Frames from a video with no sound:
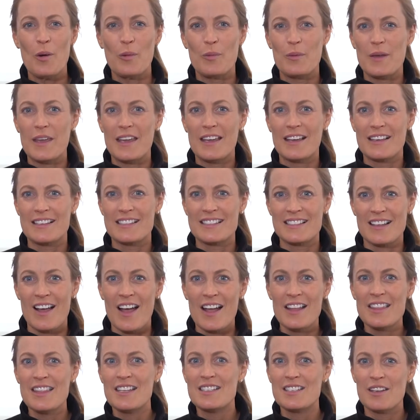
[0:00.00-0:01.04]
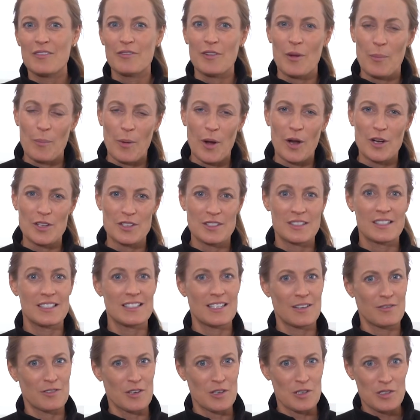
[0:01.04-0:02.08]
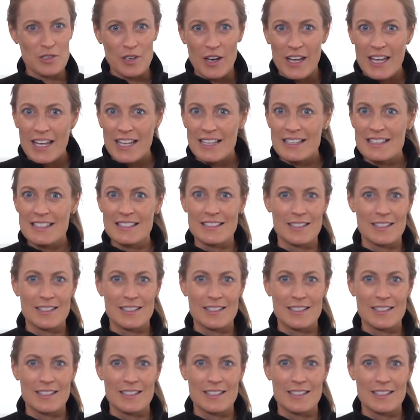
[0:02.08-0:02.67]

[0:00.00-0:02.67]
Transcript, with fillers: We assign the different parts to different trades,